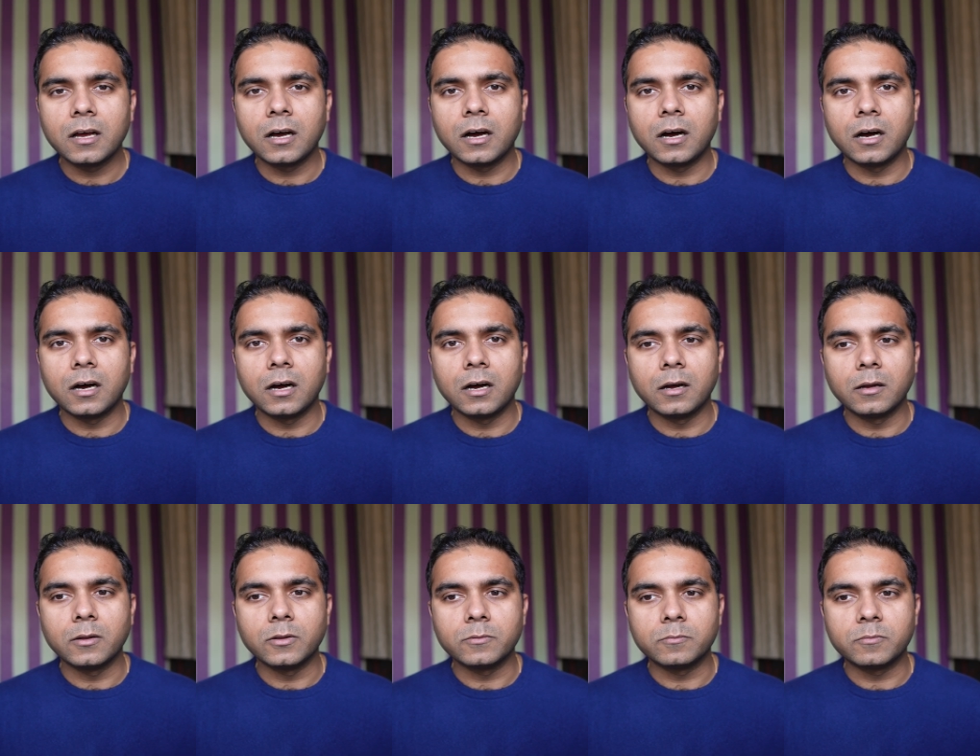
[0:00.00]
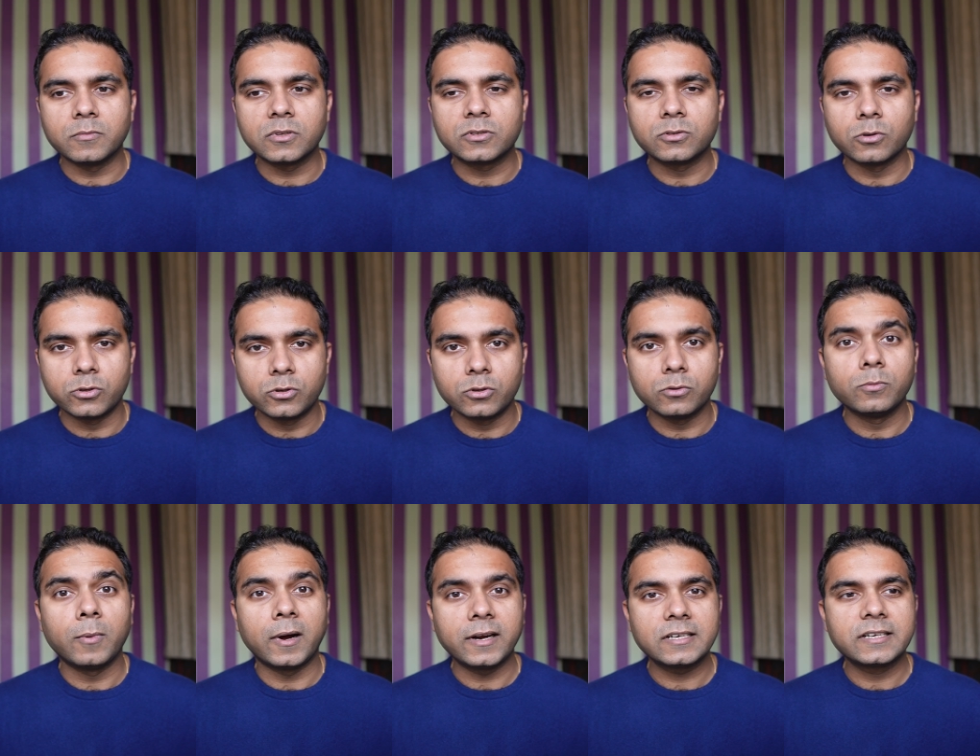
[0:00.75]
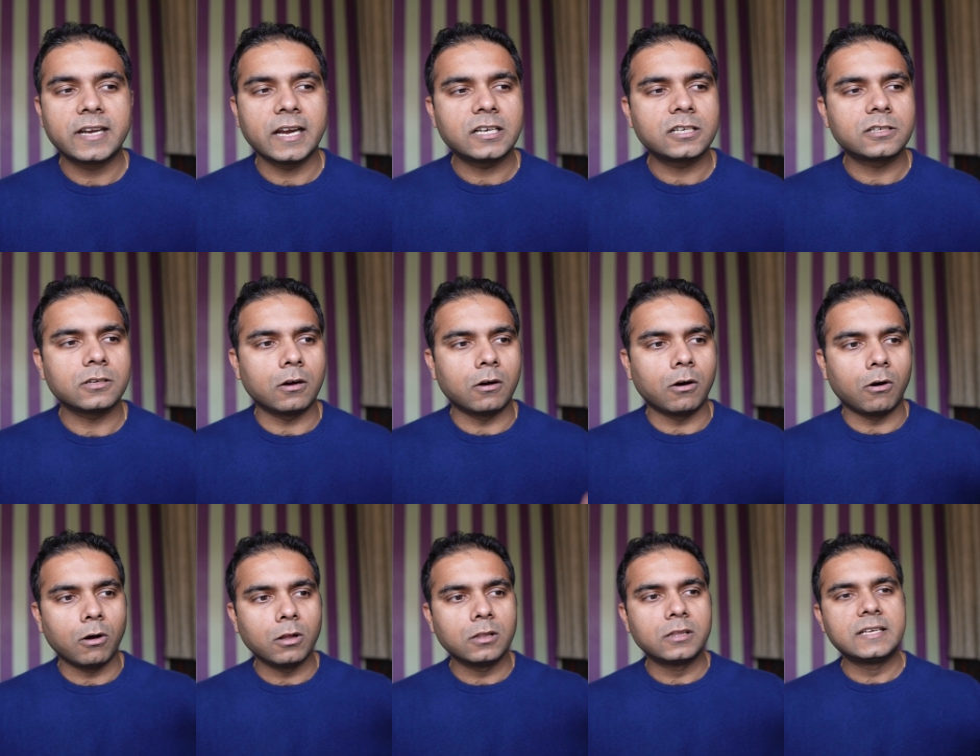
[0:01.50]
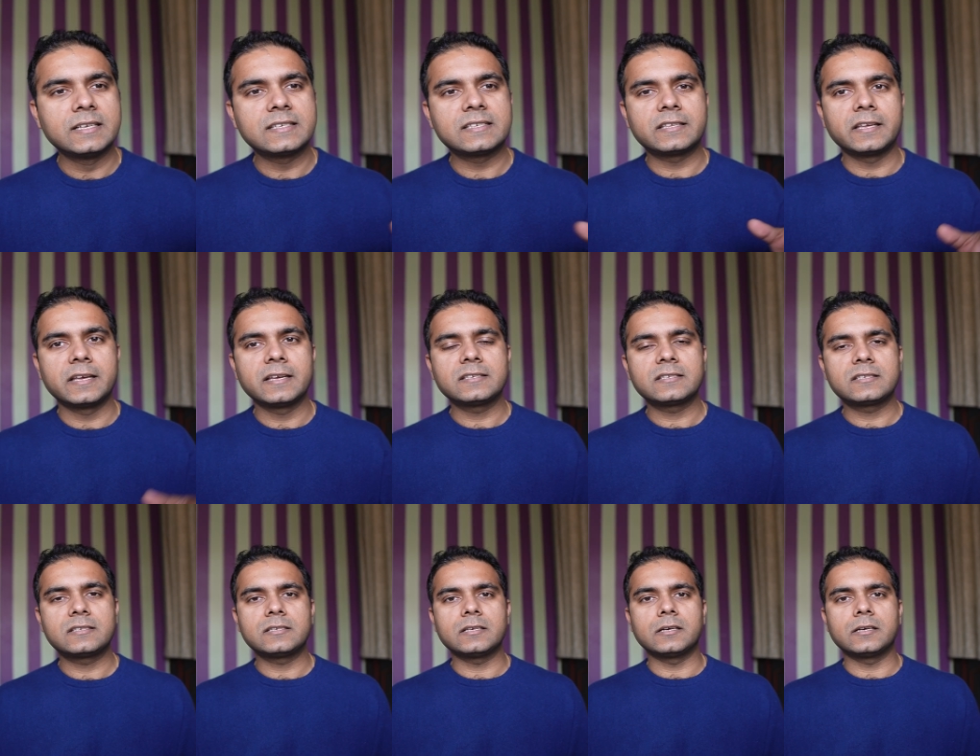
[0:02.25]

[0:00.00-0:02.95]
So you might get all these things